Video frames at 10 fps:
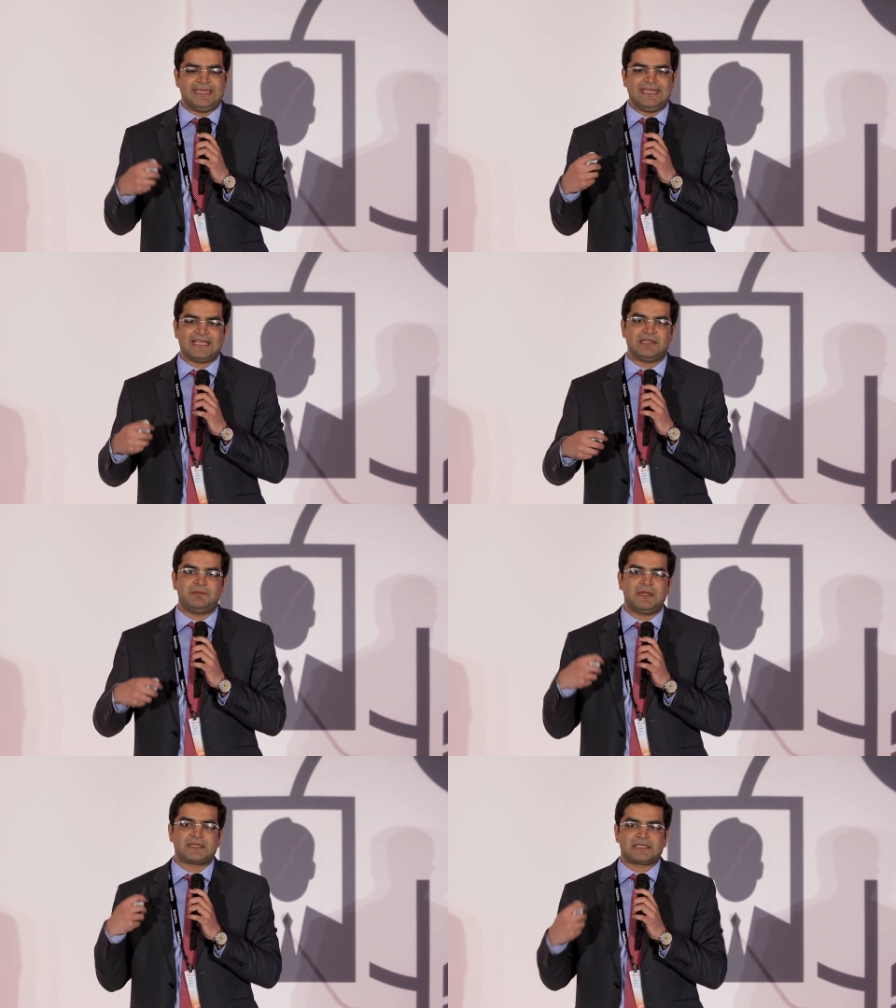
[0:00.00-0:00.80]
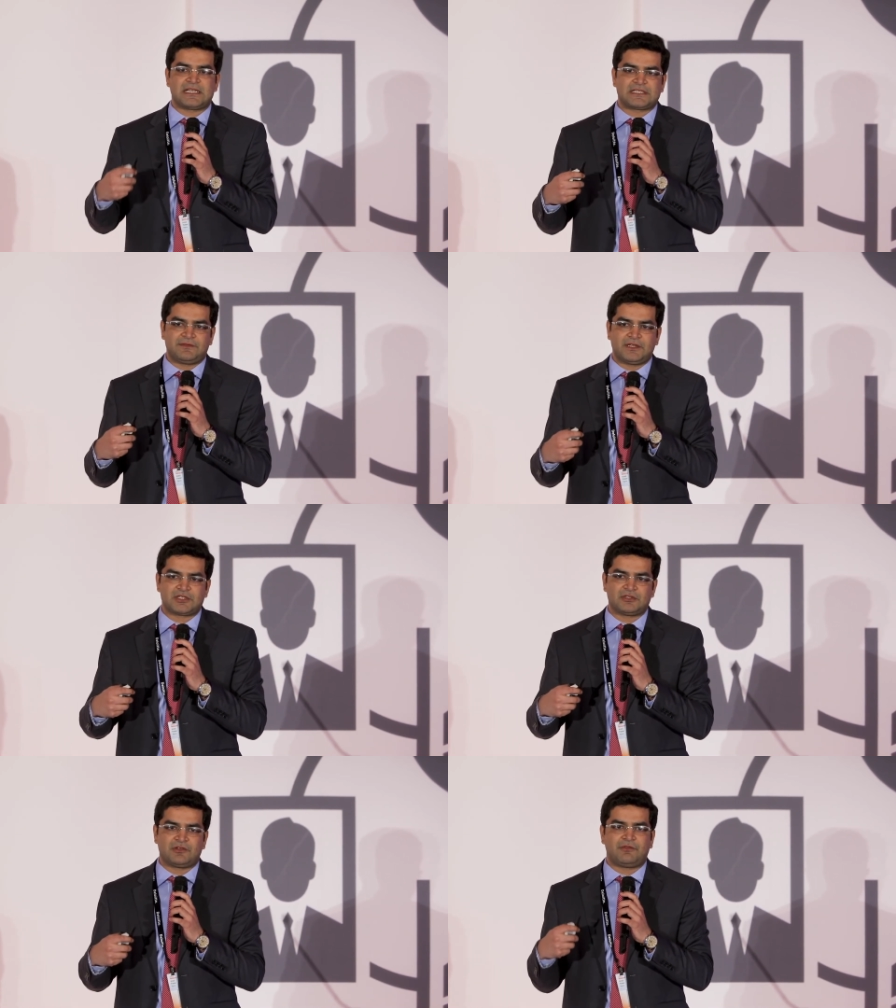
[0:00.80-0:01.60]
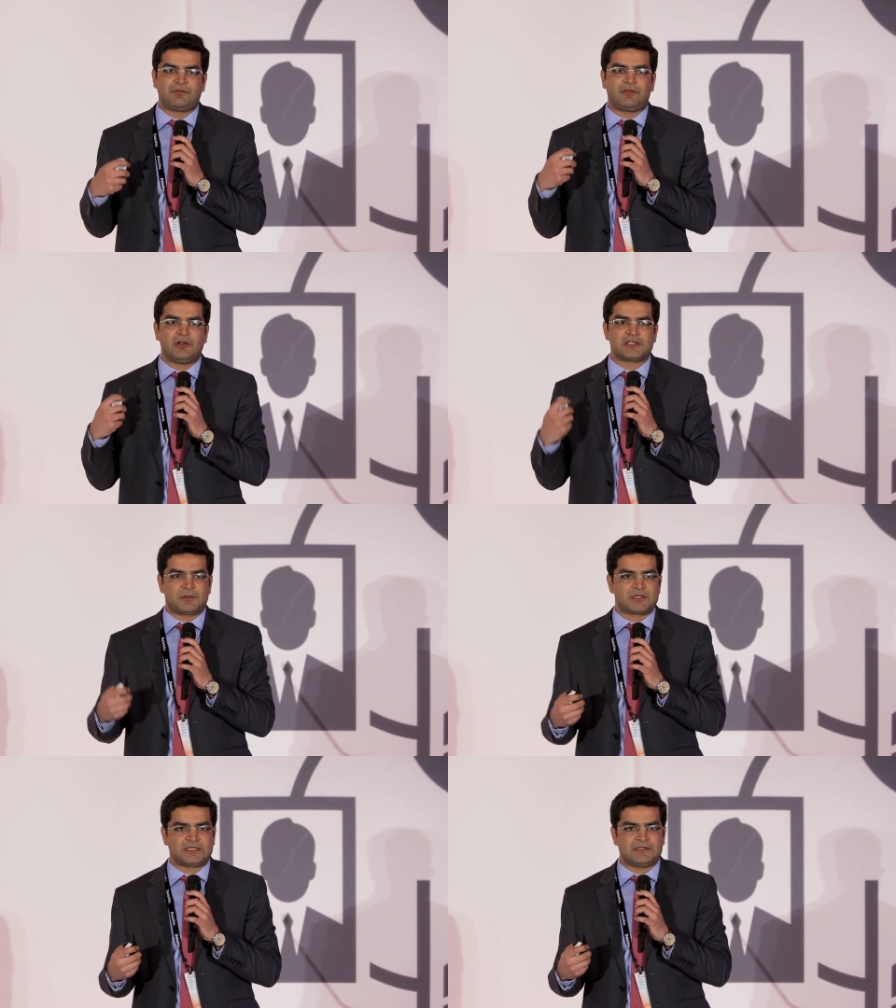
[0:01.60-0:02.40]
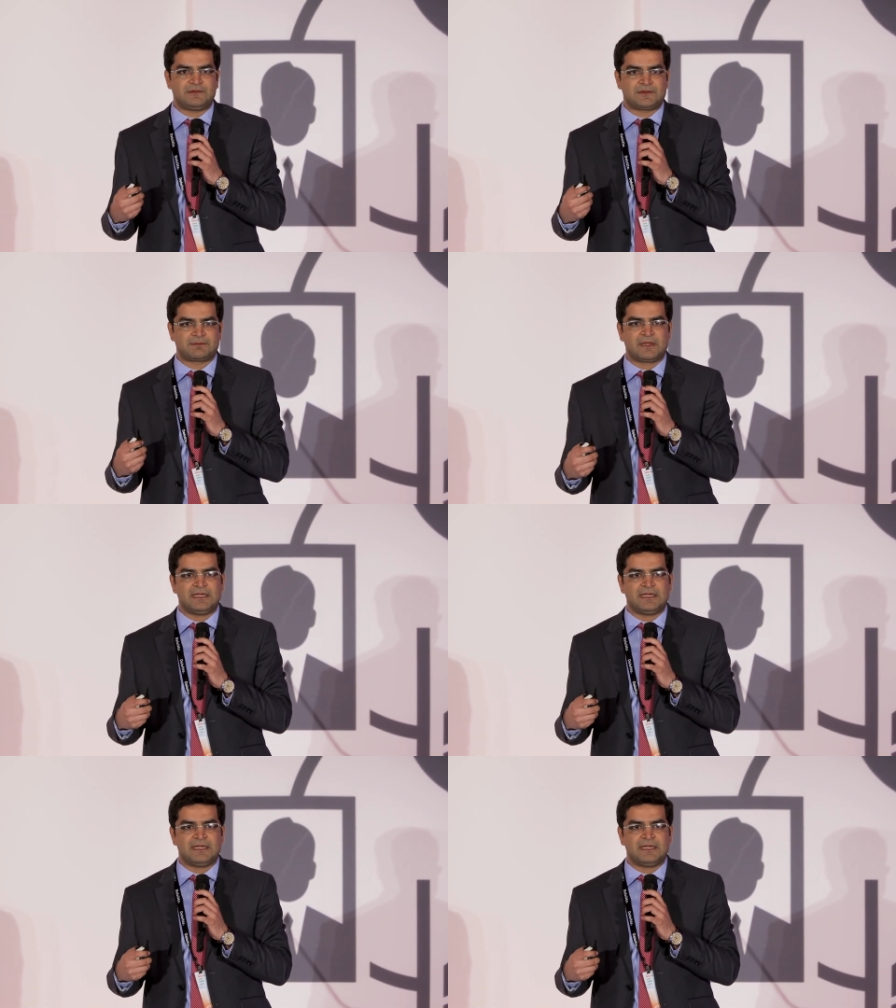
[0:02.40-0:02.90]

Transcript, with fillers: AI-based classification of false positives